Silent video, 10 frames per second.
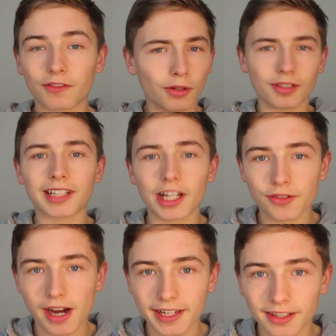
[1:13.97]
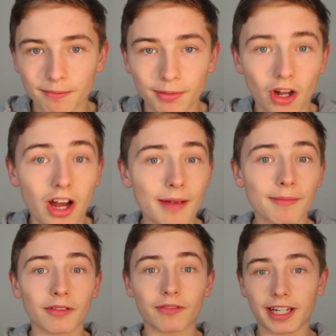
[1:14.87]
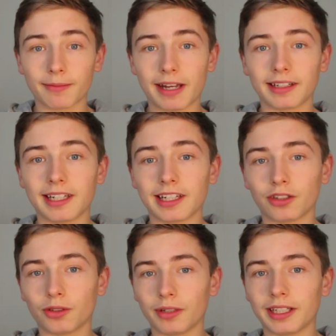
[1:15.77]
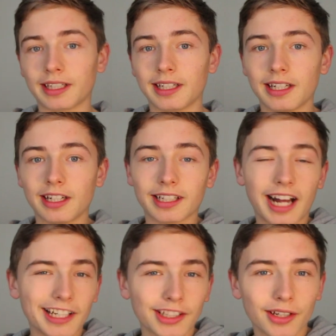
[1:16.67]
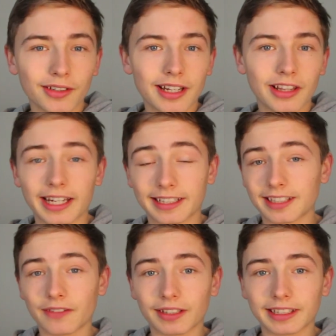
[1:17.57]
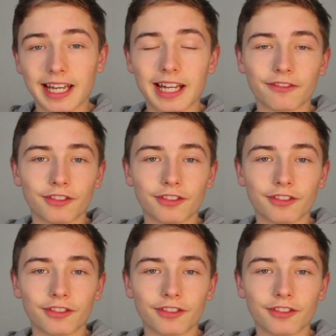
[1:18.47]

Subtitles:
Of course, start training them, but I'm recommending doing cardio, like stuff like that,